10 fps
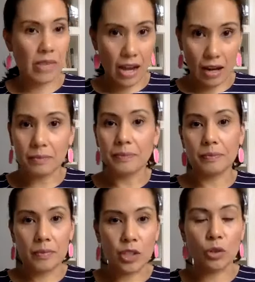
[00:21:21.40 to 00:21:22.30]
Yeah.
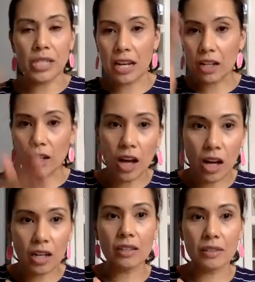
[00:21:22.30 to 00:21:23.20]
So
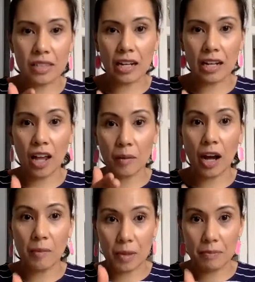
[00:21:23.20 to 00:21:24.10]
10 o'clock,
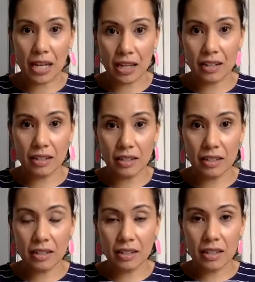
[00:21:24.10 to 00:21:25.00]
I'm in bed.
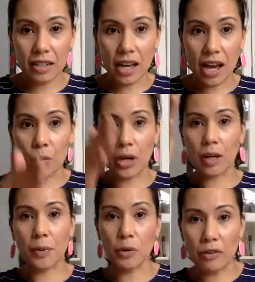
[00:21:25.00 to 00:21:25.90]
I wake
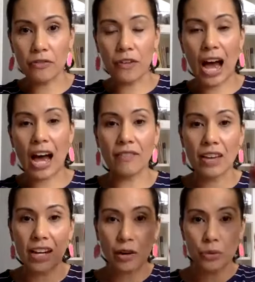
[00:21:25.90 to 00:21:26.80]
up around 5
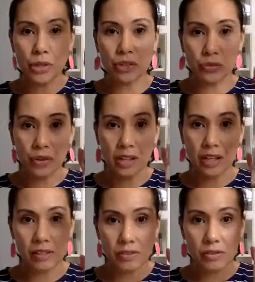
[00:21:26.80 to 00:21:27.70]
and I reach for
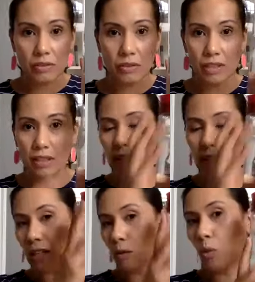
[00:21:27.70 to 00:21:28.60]
this.
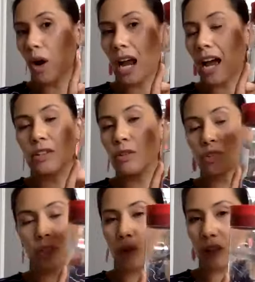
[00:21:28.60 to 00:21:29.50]
Like I
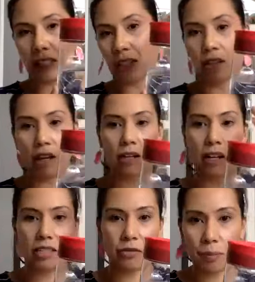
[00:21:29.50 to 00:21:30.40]
usually clean
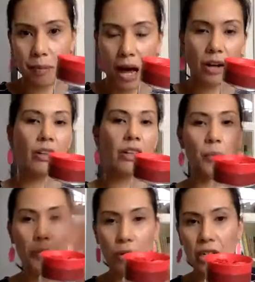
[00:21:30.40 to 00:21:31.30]
a different bottle and I
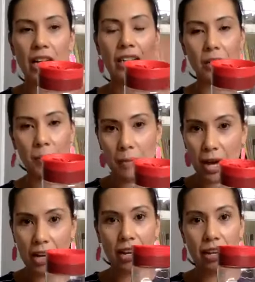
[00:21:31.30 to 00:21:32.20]
put it next to my
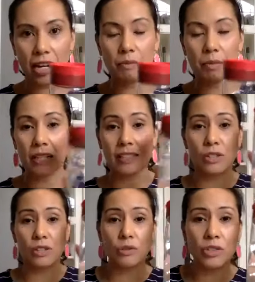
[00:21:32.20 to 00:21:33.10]
bed at night, because
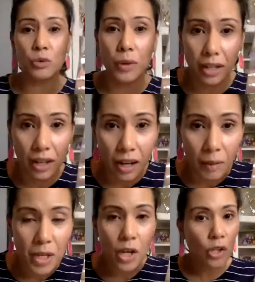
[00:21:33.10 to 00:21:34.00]
as soon as you wake up,
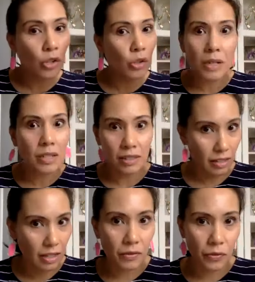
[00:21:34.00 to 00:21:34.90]
you've been
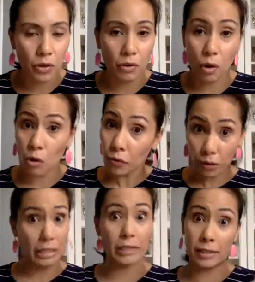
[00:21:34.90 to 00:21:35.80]
asleep for
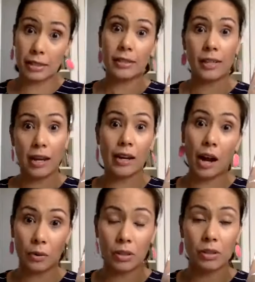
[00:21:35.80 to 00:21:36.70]
hopefully 6 to 8
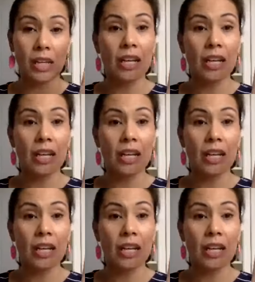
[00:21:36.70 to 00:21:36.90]
hours.